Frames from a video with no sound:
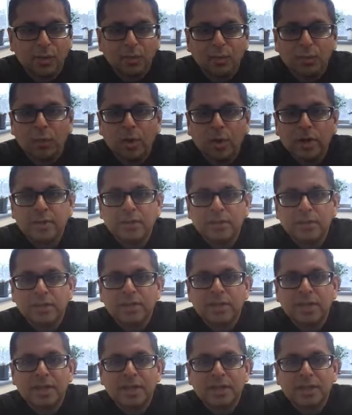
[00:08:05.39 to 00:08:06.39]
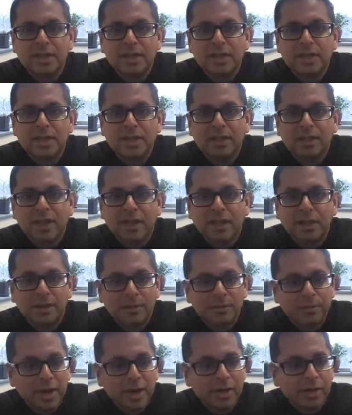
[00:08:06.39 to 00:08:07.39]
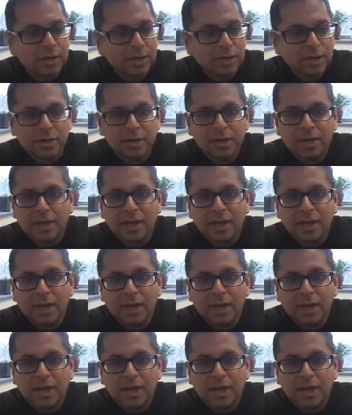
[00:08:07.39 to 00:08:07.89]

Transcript: one of the things that um, I heard,